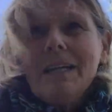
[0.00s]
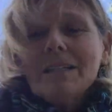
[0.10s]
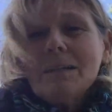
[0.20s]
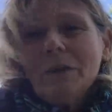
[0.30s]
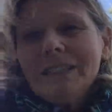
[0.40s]

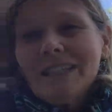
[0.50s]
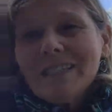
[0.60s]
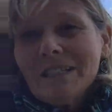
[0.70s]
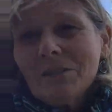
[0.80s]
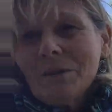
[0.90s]
So I'd just
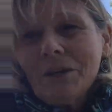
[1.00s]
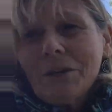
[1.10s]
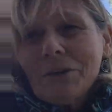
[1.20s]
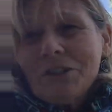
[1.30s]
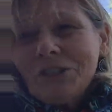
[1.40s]
like to
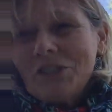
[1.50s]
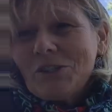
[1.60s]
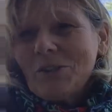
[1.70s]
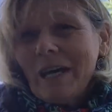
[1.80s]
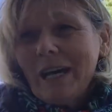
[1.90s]
encourage you to
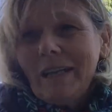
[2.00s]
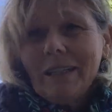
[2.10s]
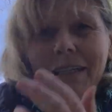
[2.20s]
do that.